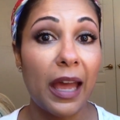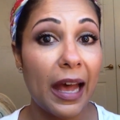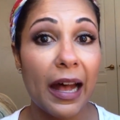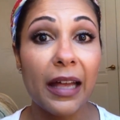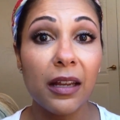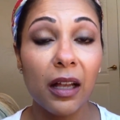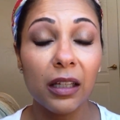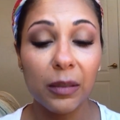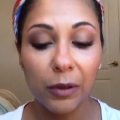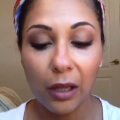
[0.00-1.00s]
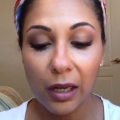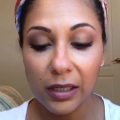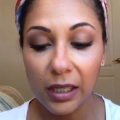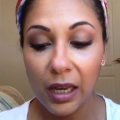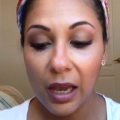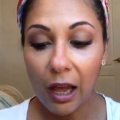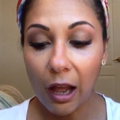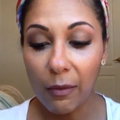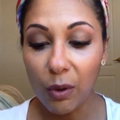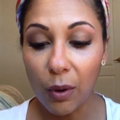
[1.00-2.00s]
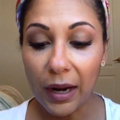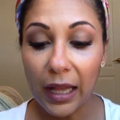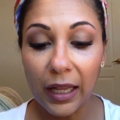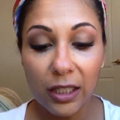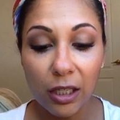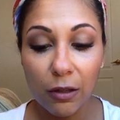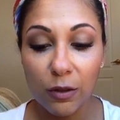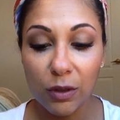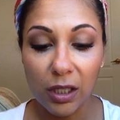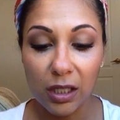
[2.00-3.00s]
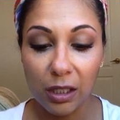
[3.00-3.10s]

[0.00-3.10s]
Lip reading: add a lip gloss, the one I like to use with this